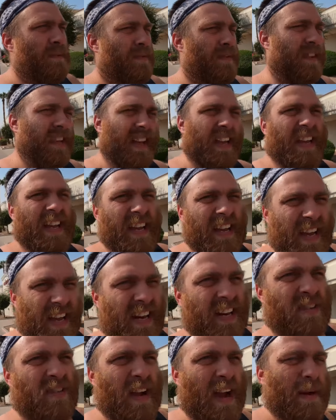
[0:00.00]
but they get
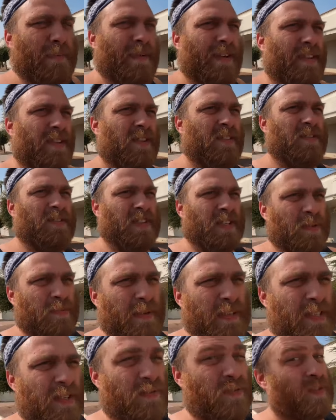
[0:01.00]
kind of crappy. And then there's
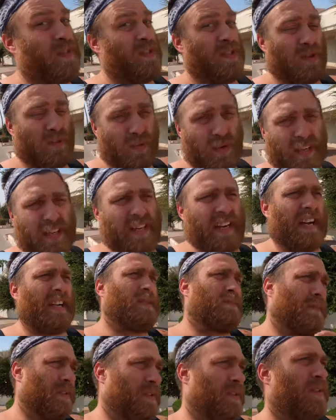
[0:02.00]
expensive ones that are really
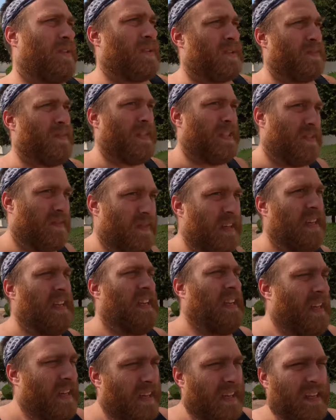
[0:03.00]
nice, but they're too expensive.
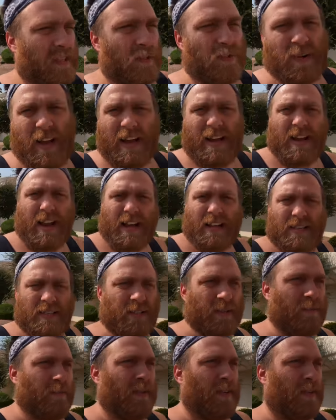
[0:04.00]
These are right nice in the